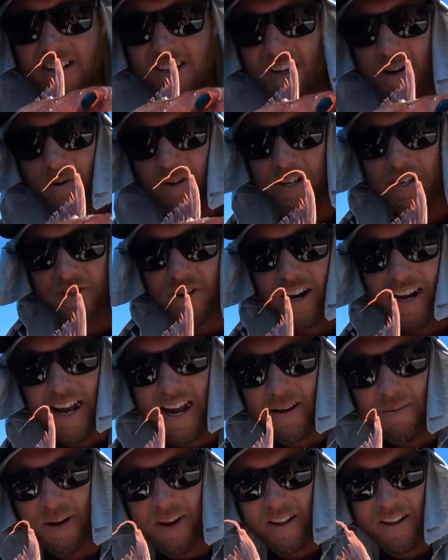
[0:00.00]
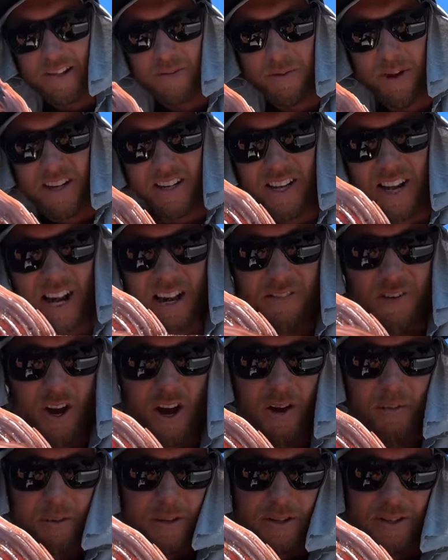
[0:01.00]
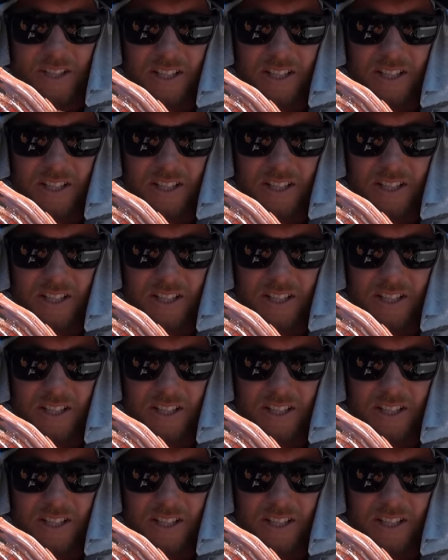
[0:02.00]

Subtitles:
I want to try to eat one of these one day. I've heard